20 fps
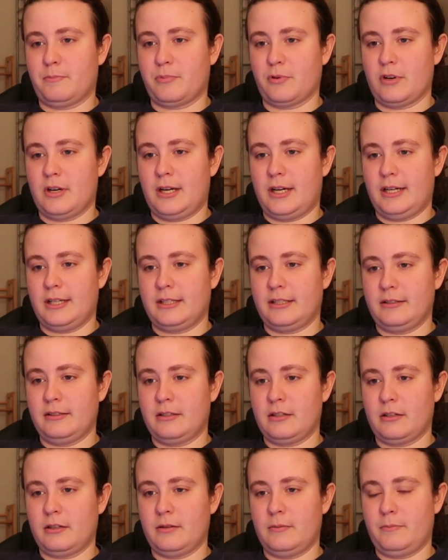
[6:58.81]

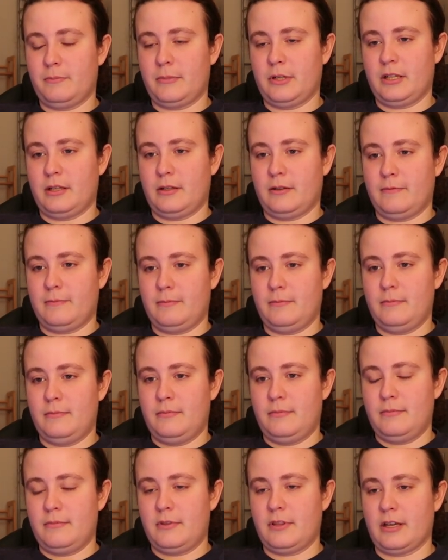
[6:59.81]
broad
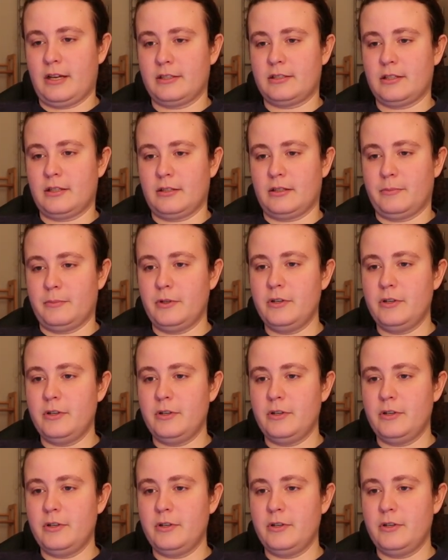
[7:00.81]
thoughts on the